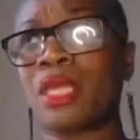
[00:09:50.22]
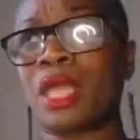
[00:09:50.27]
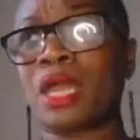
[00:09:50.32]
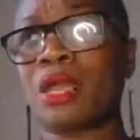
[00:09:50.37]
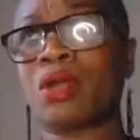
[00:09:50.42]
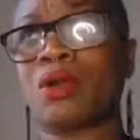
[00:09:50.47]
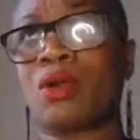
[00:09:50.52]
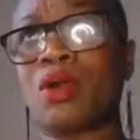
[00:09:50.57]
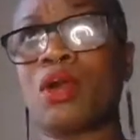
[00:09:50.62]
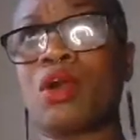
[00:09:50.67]

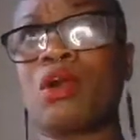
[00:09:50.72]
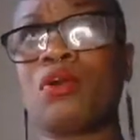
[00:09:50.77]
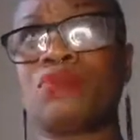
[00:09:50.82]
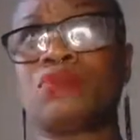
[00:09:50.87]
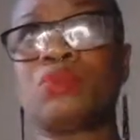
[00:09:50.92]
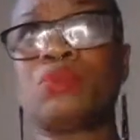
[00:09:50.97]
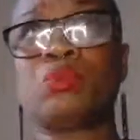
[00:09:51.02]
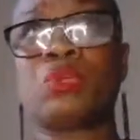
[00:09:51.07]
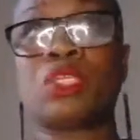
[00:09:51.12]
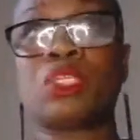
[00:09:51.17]
and quite
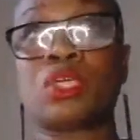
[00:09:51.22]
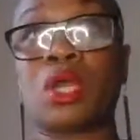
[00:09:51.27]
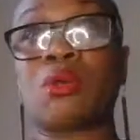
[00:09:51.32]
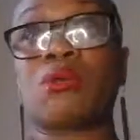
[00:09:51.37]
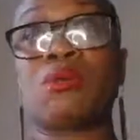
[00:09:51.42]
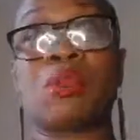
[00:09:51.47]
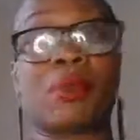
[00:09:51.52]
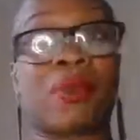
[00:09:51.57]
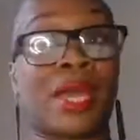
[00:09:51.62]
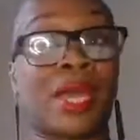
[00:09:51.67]
often we
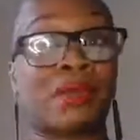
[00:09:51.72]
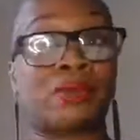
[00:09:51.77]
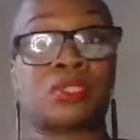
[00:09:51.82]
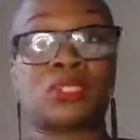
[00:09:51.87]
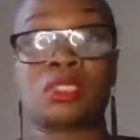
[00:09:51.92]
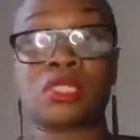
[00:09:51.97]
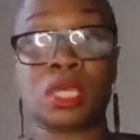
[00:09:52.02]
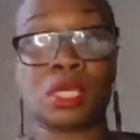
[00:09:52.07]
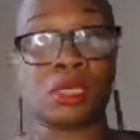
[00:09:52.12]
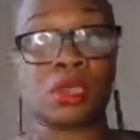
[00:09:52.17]
don't know how
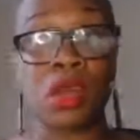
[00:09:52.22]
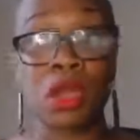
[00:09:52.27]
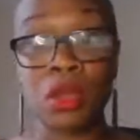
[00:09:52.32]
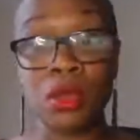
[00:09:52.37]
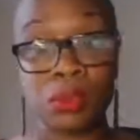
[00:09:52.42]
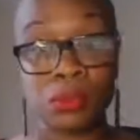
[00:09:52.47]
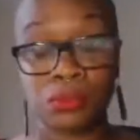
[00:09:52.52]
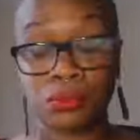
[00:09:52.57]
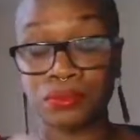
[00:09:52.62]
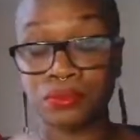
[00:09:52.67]
to say
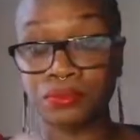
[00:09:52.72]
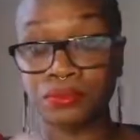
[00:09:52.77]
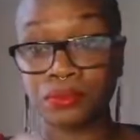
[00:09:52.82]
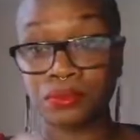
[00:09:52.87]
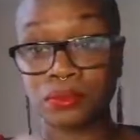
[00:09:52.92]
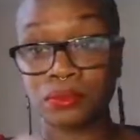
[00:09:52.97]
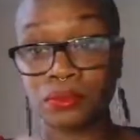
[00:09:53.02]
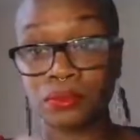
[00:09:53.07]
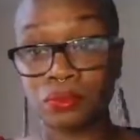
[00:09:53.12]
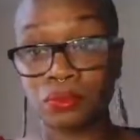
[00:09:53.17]
no.
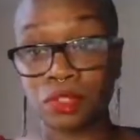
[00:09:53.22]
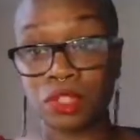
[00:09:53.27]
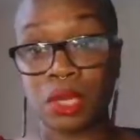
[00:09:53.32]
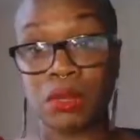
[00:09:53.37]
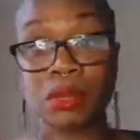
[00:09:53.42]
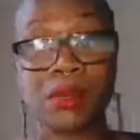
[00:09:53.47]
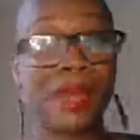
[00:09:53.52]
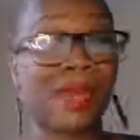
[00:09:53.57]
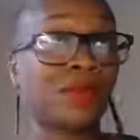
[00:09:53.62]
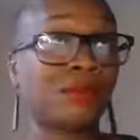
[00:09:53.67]
We
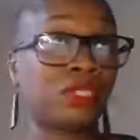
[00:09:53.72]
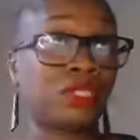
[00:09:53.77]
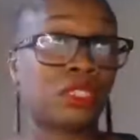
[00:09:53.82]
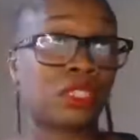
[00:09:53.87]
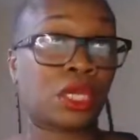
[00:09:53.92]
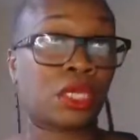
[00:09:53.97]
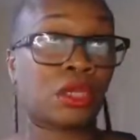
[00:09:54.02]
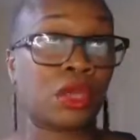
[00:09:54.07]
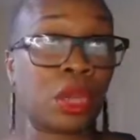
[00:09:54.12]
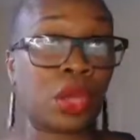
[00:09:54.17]
don't know how to
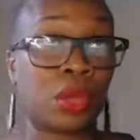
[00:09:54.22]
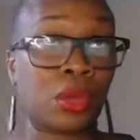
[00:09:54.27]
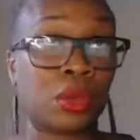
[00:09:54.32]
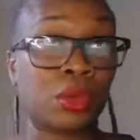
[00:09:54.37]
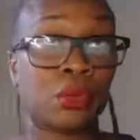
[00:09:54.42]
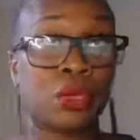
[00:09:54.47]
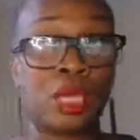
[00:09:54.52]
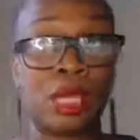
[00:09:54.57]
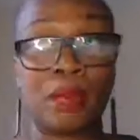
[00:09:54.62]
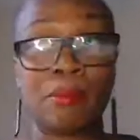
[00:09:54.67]
say
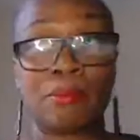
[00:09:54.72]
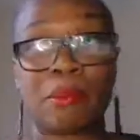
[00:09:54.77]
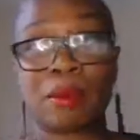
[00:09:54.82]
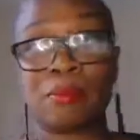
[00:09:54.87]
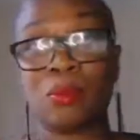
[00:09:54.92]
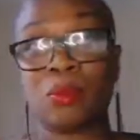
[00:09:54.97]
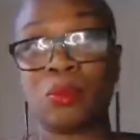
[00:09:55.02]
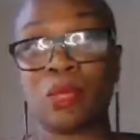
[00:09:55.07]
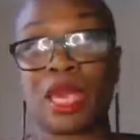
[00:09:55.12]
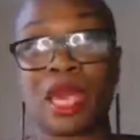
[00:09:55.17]
no.
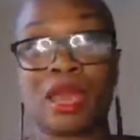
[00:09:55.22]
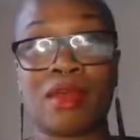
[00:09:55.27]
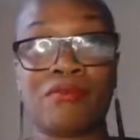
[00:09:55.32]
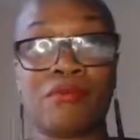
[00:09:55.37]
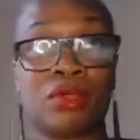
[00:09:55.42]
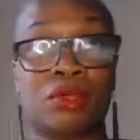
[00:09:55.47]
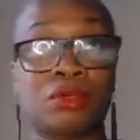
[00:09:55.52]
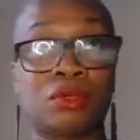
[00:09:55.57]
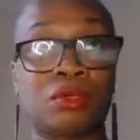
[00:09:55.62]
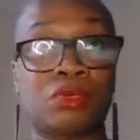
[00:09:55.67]
Maybe we
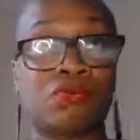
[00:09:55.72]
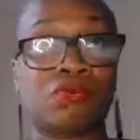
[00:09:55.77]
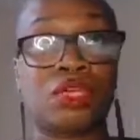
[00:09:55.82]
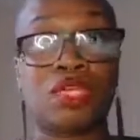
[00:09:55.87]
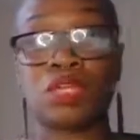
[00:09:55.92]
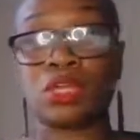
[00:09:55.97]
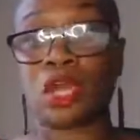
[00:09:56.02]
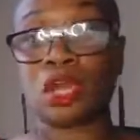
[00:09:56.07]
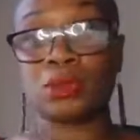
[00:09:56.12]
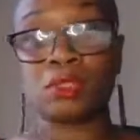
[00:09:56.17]
have a
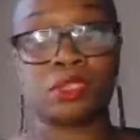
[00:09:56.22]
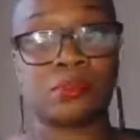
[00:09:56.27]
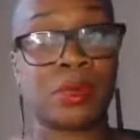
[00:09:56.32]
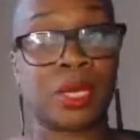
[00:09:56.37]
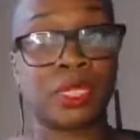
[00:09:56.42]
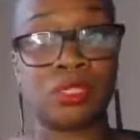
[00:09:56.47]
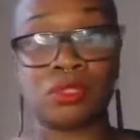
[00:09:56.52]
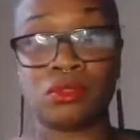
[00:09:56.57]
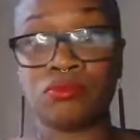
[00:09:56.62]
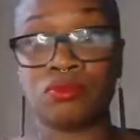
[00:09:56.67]
really
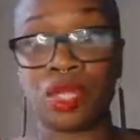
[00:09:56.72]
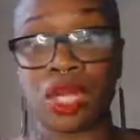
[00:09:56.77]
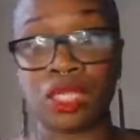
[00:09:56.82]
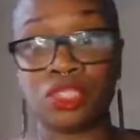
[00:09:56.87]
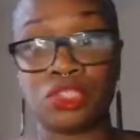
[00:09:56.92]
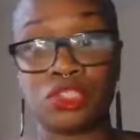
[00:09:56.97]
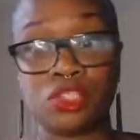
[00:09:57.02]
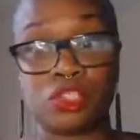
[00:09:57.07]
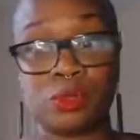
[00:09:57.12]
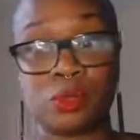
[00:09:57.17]
codependent
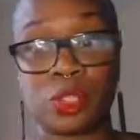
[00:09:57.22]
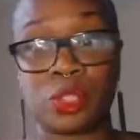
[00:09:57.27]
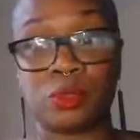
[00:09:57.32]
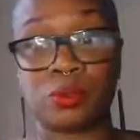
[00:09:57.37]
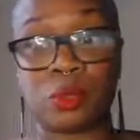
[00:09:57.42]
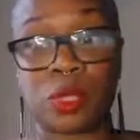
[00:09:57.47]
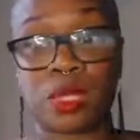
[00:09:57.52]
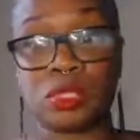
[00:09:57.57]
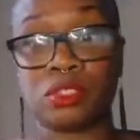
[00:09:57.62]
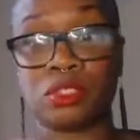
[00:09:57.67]
relationship with this
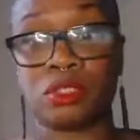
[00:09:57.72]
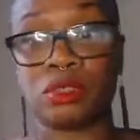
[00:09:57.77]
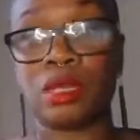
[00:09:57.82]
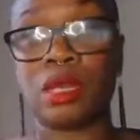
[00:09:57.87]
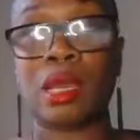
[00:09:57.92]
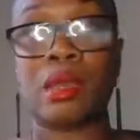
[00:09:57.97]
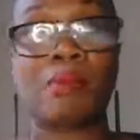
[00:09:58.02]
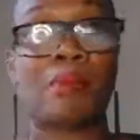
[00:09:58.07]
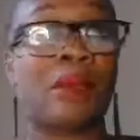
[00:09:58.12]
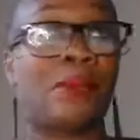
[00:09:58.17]
person.
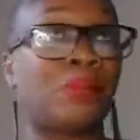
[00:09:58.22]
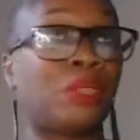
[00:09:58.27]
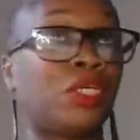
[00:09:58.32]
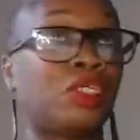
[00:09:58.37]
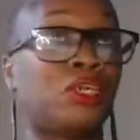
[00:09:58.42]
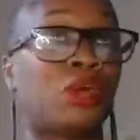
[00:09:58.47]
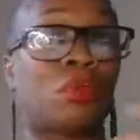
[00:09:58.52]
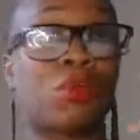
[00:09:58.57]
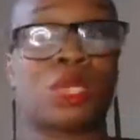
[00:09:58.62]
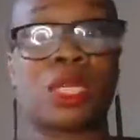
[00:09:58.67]
Maybe
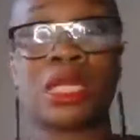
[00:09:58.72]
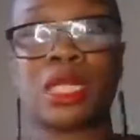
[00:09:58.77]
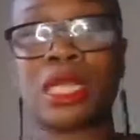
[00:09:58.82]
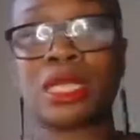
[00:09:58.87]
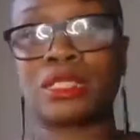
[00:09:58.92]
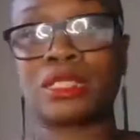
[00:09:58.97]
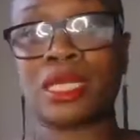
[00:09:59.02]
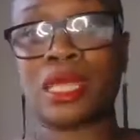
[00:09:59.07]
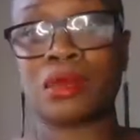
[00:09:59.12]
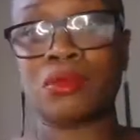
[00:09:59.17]
you don't want to
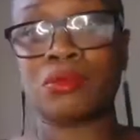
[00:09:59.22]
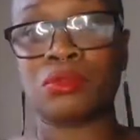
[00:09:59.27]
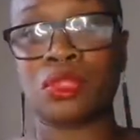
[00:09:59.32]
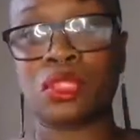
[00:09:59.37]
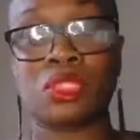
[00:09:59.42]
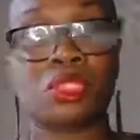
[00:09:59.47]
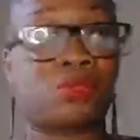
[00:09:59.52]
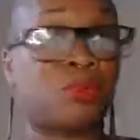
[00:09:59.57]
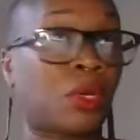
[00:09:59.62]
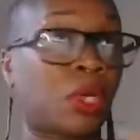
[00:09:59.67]
let down
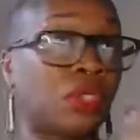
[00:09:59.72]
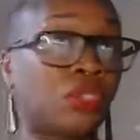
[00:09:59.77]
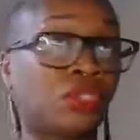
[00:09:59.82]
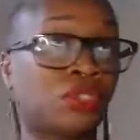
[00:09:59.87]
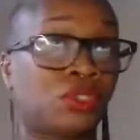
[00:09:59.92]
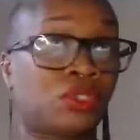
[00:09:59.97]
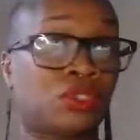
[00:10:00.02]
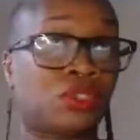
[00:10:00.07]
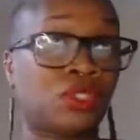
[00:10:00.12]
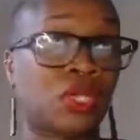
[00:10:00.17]
this
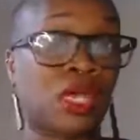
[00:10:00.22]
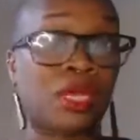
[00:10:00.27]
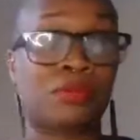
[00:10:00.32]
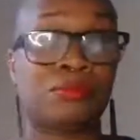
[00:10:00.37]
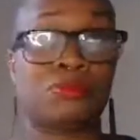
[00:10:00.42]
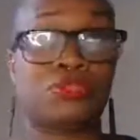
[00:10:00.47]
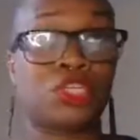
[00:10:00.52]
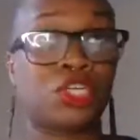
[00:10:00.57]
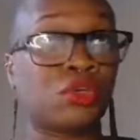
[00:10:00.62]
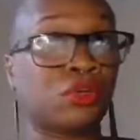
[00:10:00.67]
person's
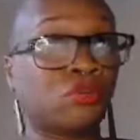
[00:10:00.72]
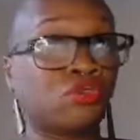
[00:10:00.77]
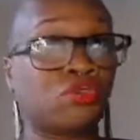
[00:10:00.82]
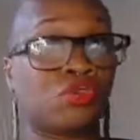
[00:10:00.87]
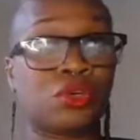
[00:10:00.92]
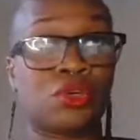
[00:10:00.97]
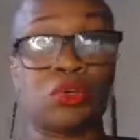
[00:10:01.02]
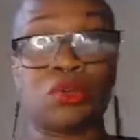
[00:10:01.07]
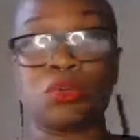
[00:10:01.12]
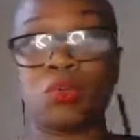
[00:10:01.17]

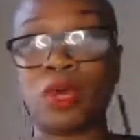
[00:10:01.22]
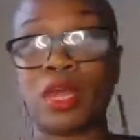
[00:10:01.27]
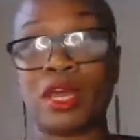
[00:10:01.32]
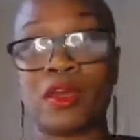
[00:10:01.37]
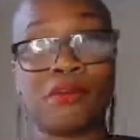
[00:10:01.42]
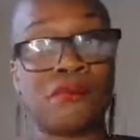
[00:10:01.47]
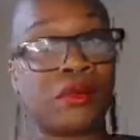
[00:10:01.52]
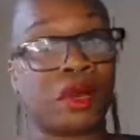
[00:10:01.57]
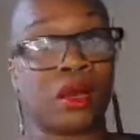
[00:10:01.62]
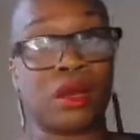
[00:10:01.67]
children or
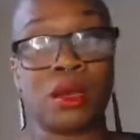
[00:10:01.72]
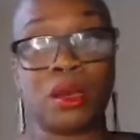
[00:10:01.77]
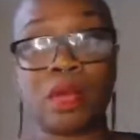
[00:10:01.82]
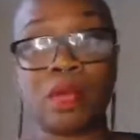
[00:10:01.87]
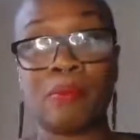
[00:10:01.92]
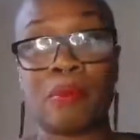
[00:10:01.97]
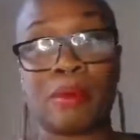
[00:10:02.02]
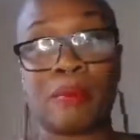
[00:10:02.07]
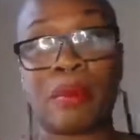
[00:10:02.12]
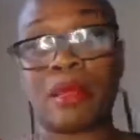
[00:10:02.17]
whatever,
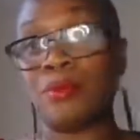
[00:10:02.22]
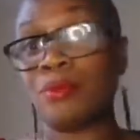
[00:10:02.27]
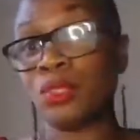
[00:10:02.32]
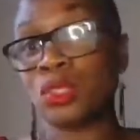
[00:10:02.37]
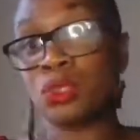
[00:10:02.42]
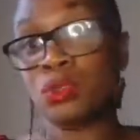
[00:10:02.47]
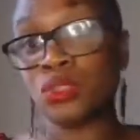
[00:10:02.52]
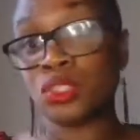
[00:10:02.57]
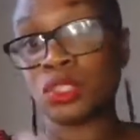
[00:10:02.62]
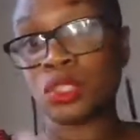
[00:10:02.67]
but maybe
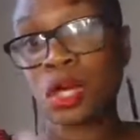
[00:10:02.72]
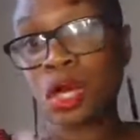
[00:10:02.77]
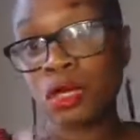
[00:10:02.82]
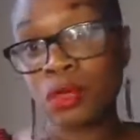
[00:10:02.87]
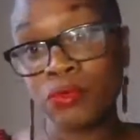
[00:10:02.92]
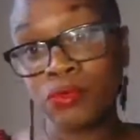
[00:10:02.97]
you just can't